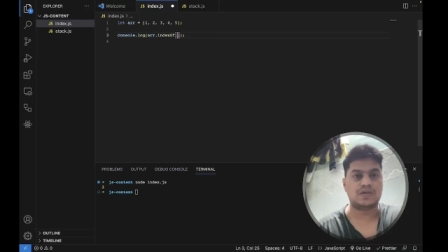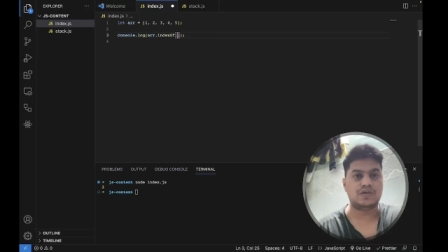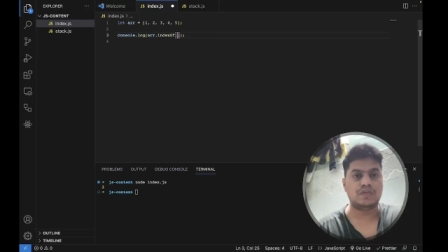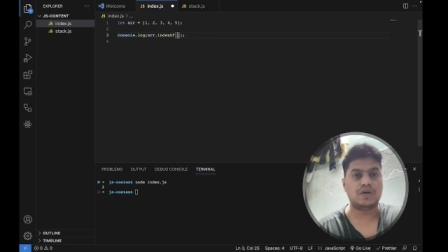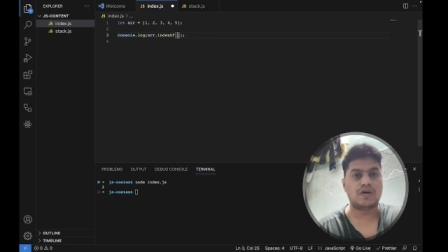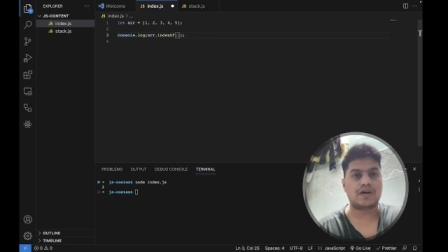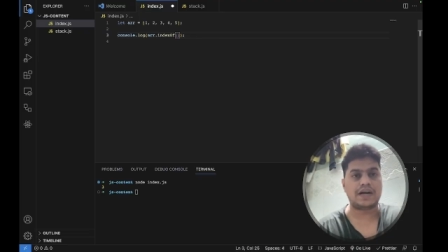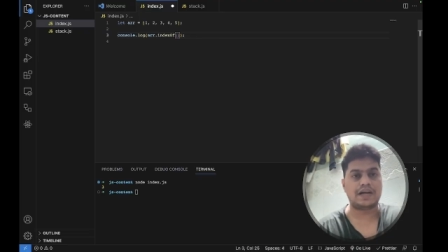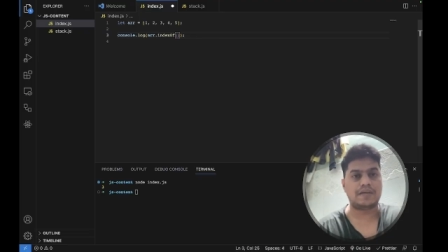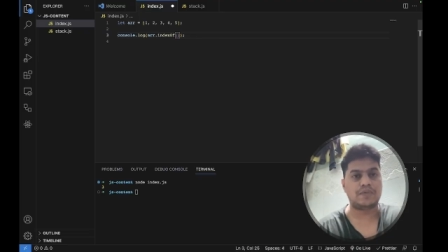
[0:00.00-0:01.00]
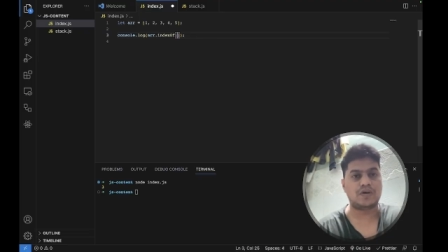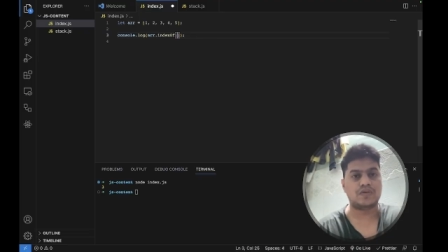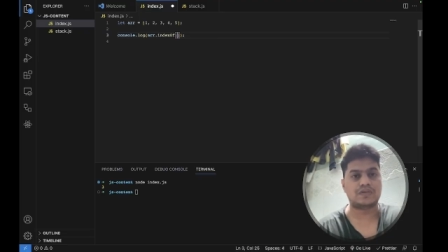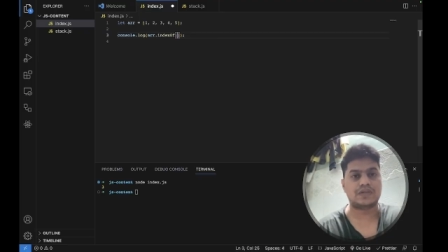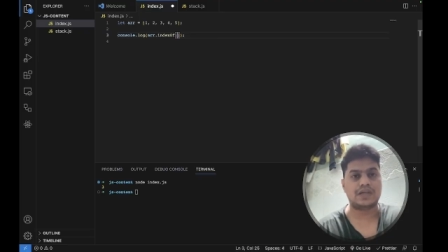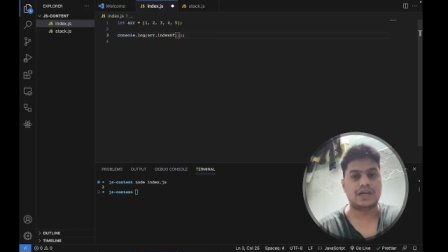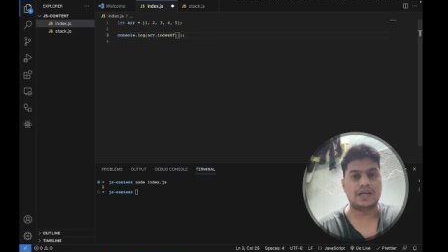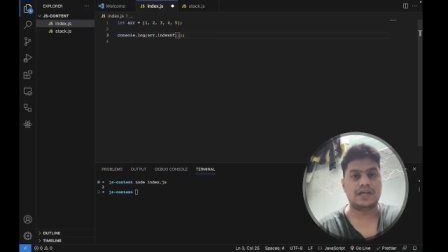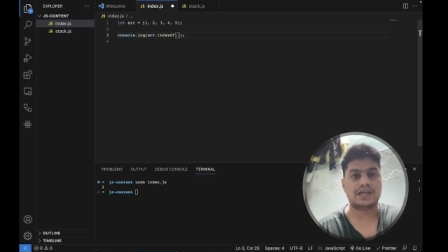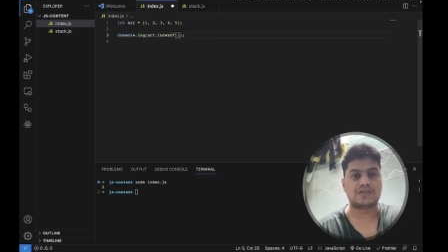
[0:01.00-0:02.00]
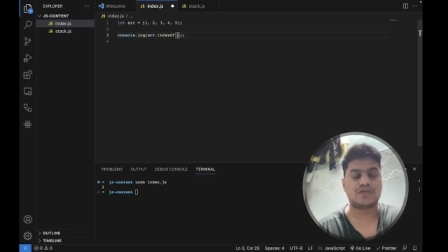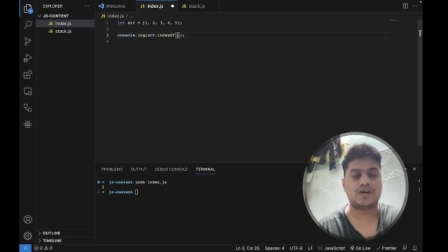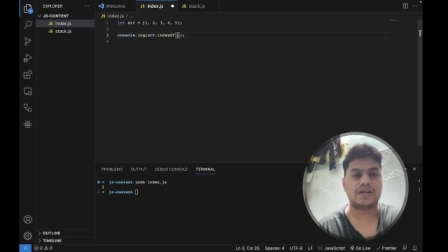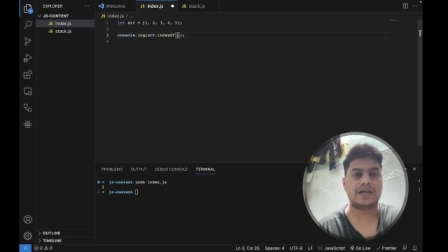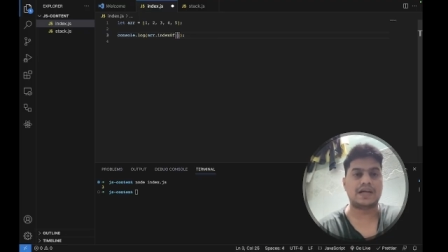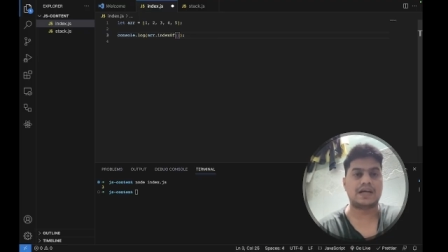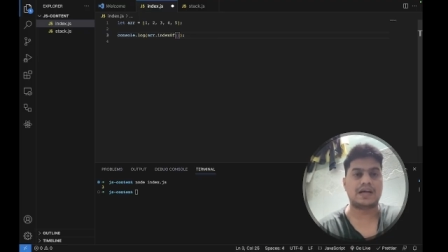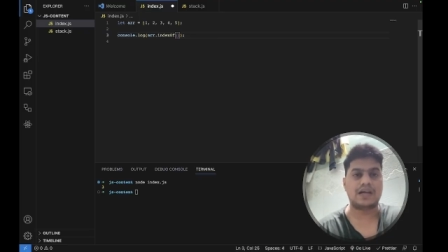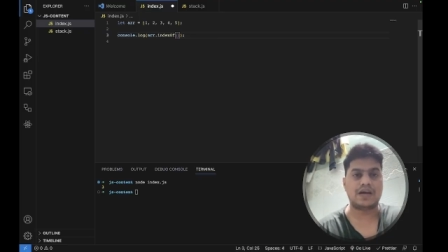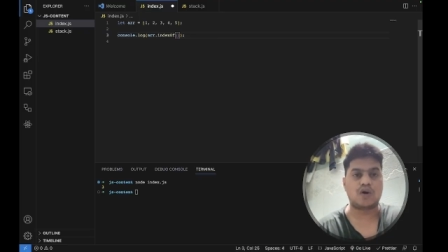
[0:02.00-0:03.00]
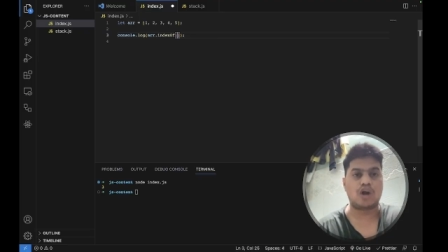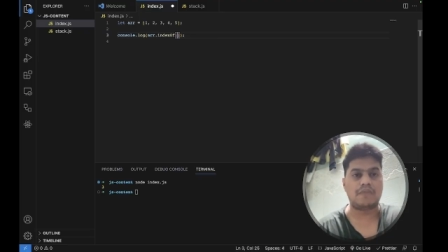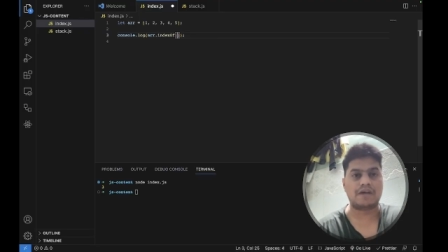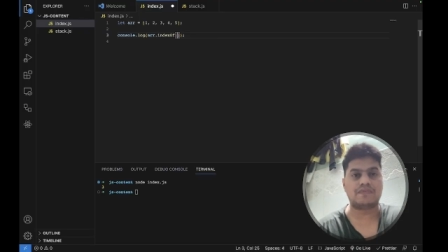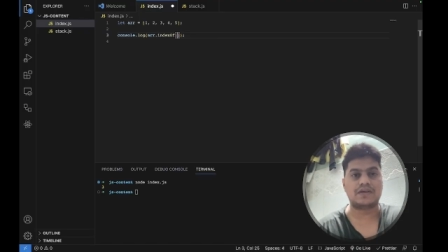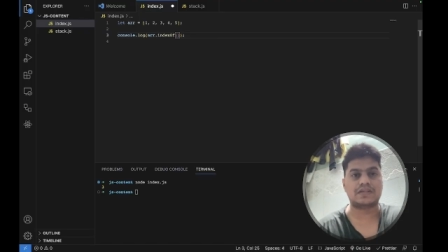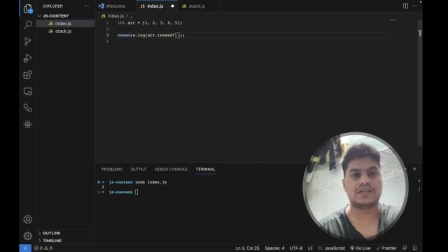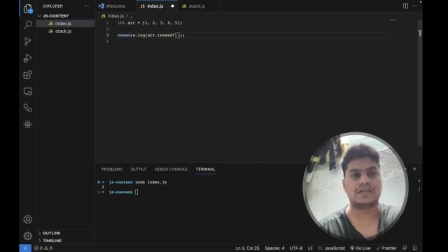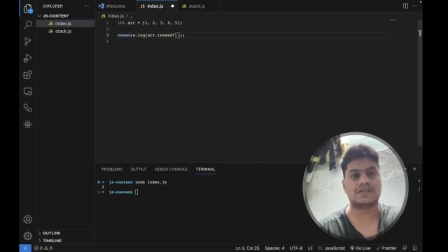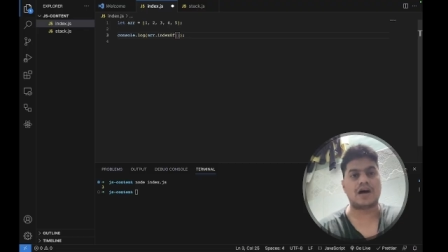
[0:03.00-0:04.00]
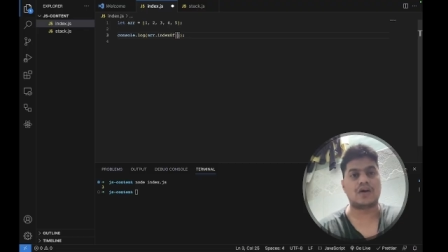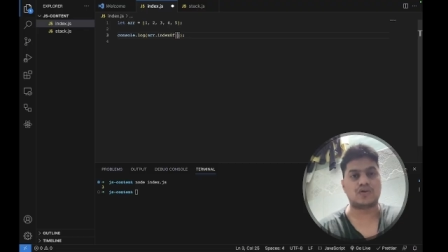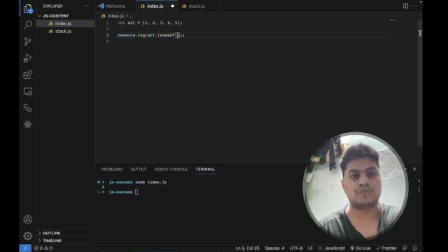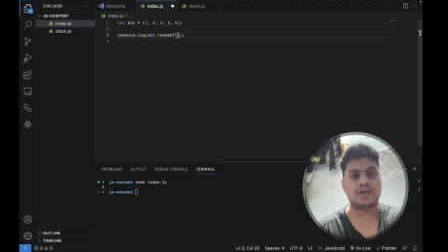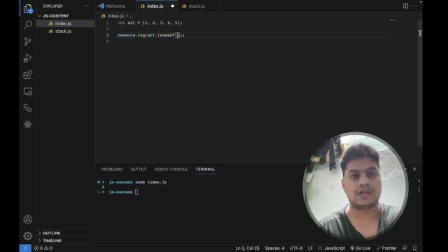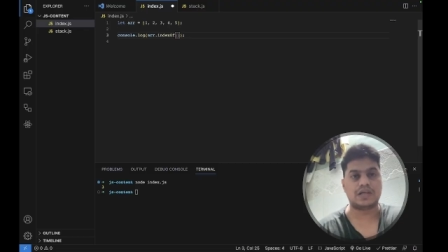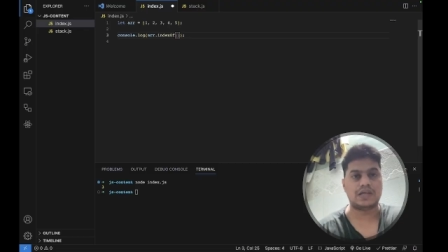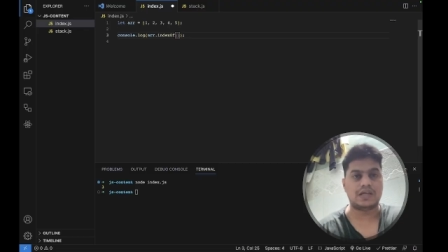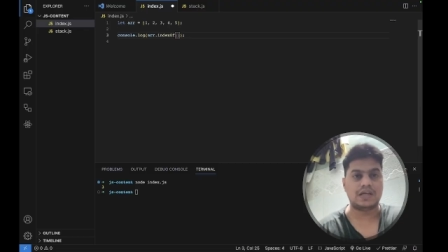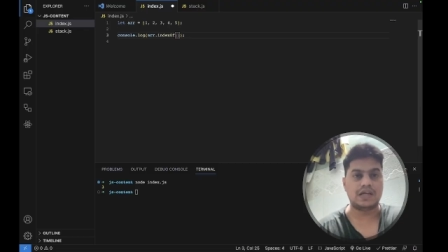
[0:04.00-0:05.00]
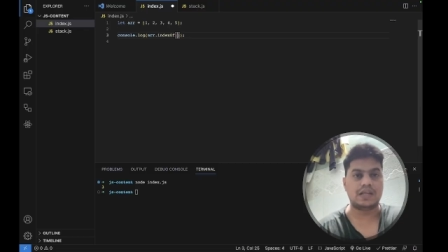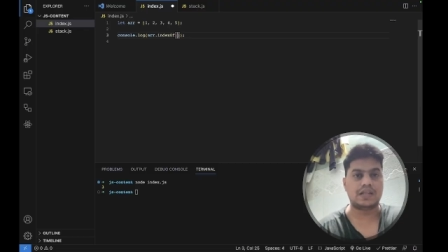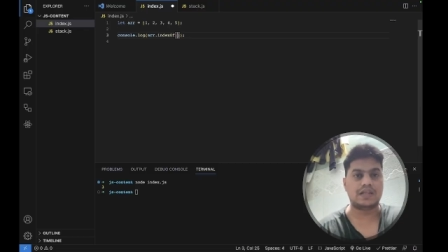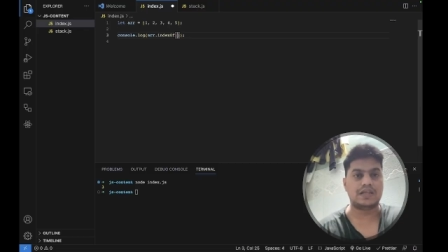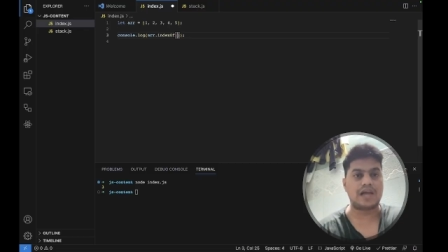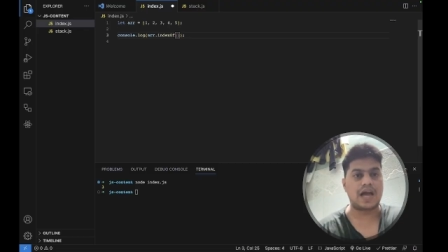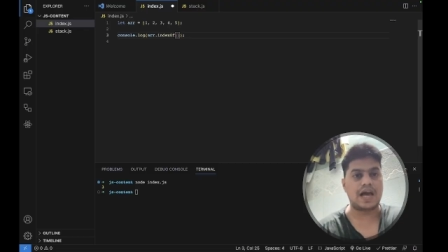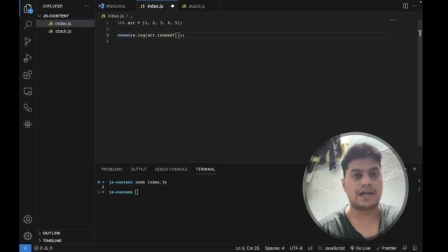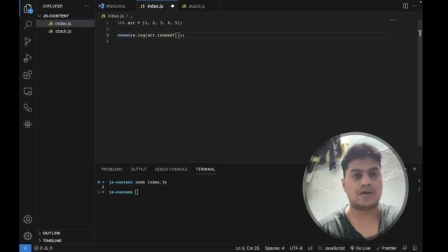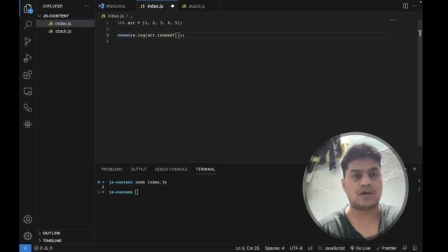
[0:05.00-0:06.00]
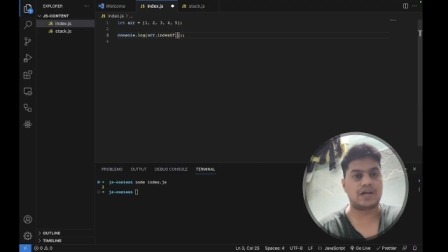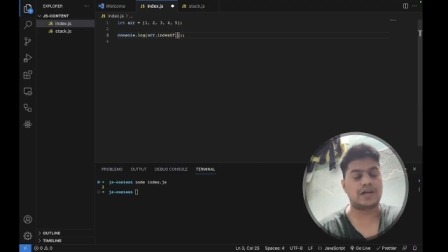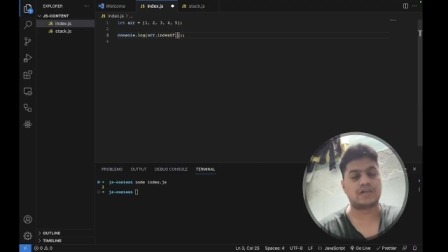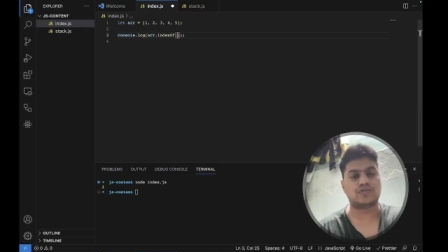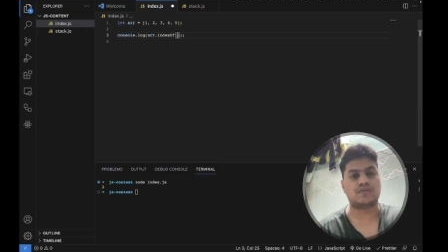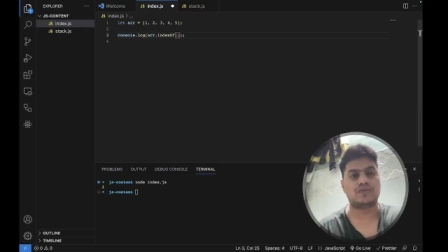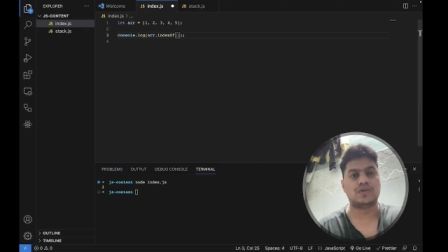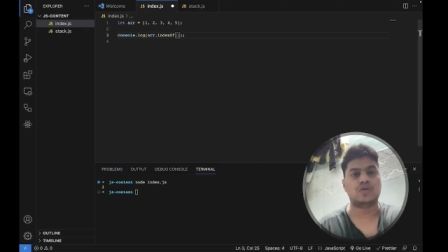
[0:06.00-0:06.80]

you will not write it because it does not take a callback function as an argument in the array.indexOf.